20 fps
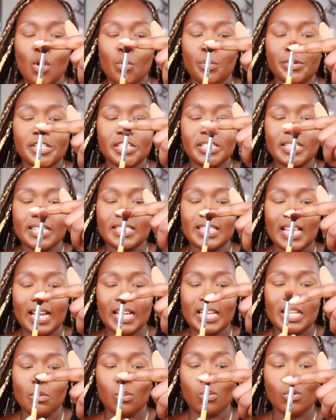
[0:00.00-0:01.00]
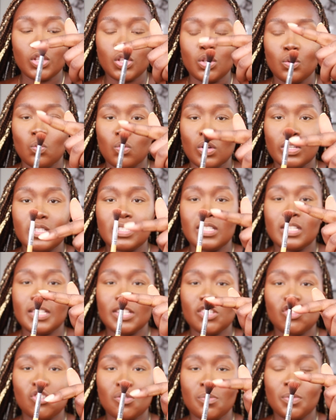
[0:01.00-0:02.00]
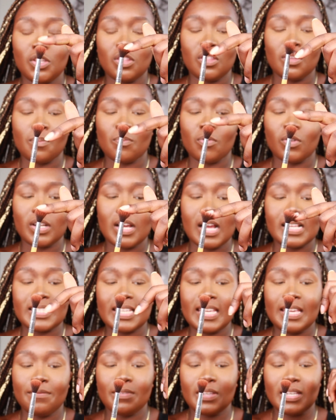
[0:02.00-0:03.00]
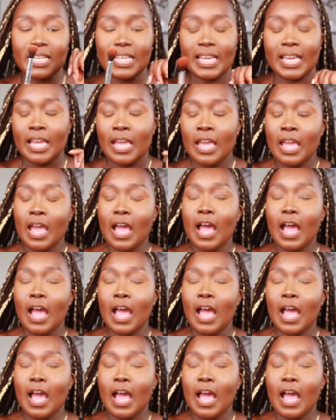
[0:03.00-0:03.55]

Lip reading: which is exactly what you want to distribute the product evenly.